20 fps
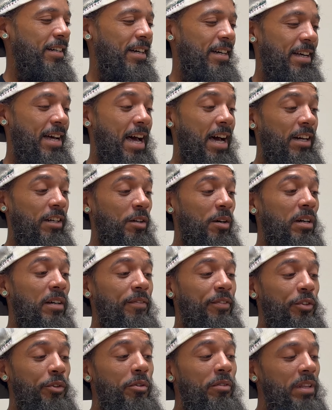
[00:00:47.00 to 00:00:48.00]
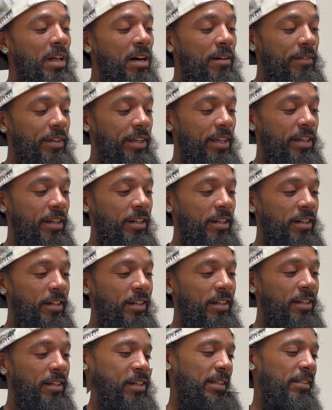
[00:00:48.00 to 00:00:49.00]
I don't know, if you love gear,
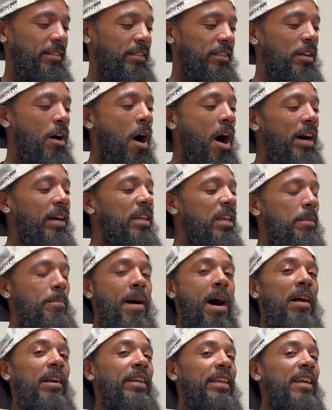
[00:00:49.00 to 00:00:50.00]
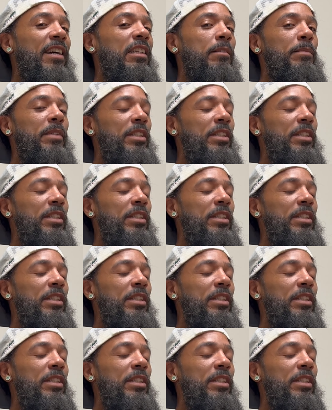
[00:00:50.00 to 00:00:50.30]
just talking about it gives me